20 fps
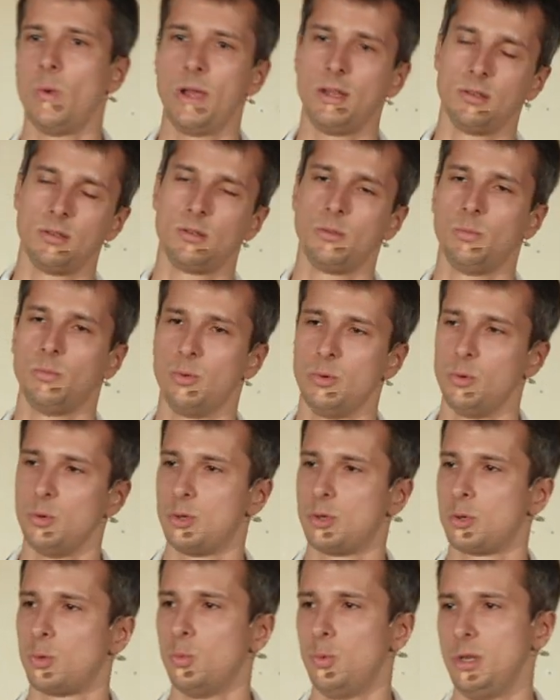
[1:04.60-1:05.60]
when to
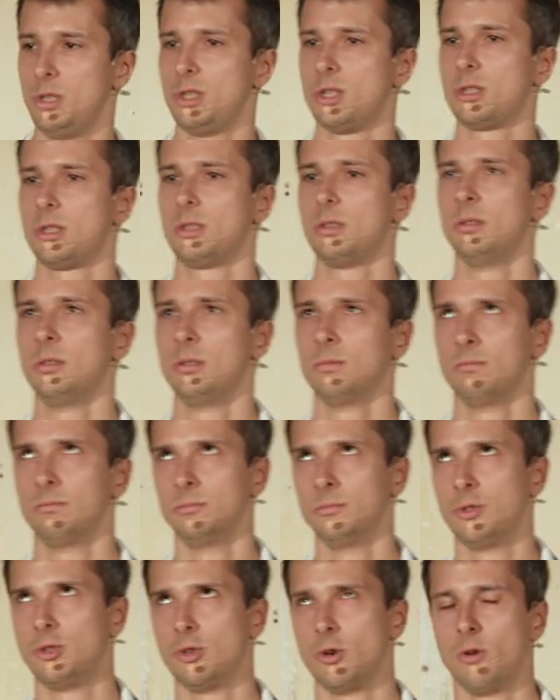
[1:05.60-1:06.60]
push which
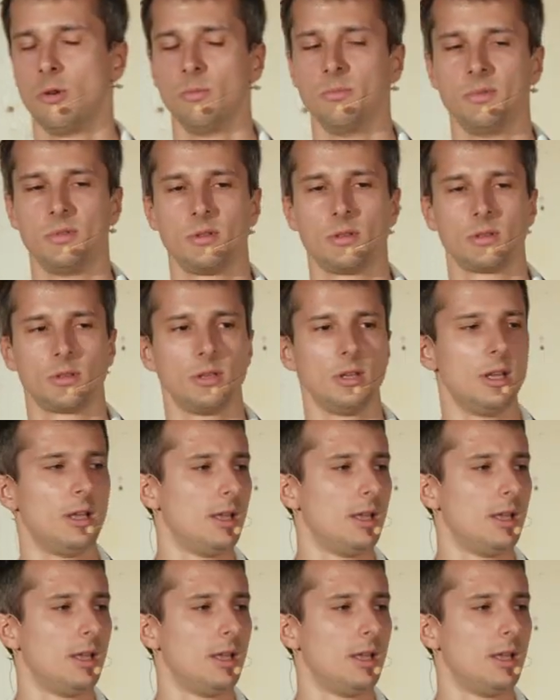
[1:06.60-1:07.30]
jobs